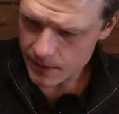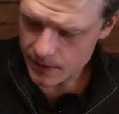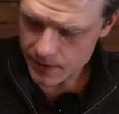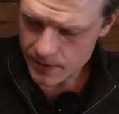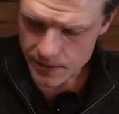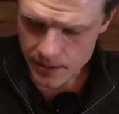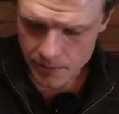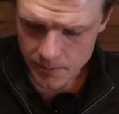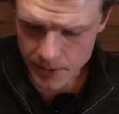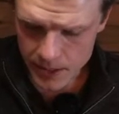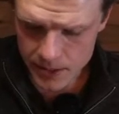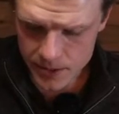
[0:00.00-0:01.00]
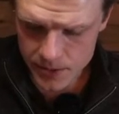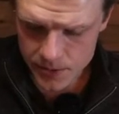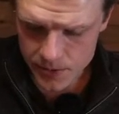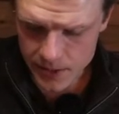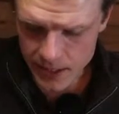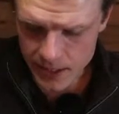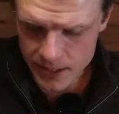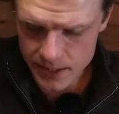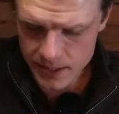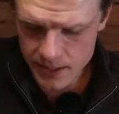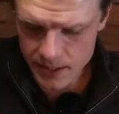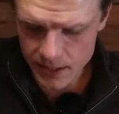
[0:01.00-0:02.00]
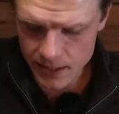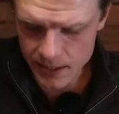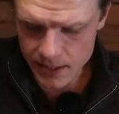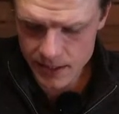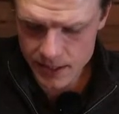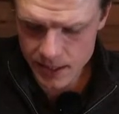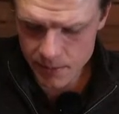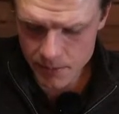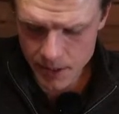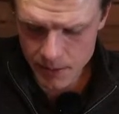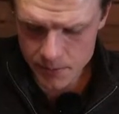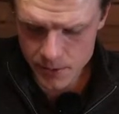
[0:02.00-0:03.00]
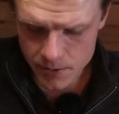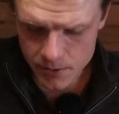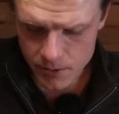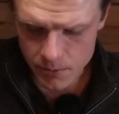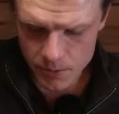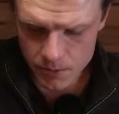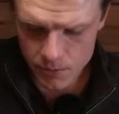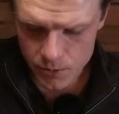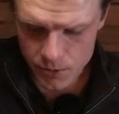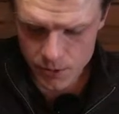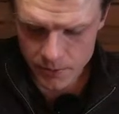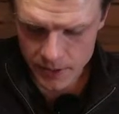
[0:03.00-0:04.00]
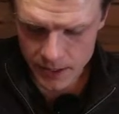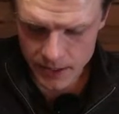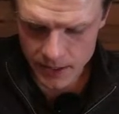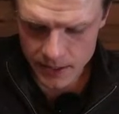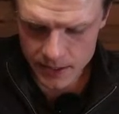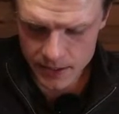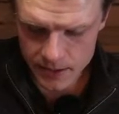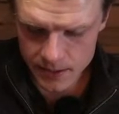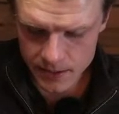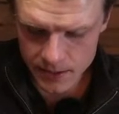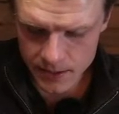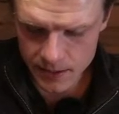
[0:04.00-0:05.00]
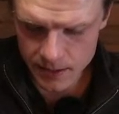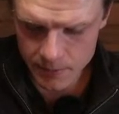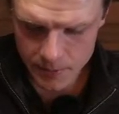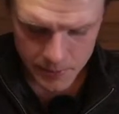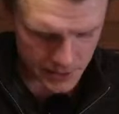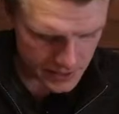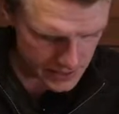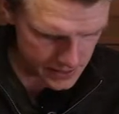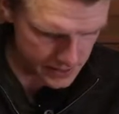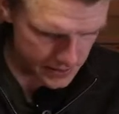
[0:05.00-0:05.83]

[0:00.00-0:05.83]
So I might do that. A stem, absolutely, we can do something like that. That might be nice.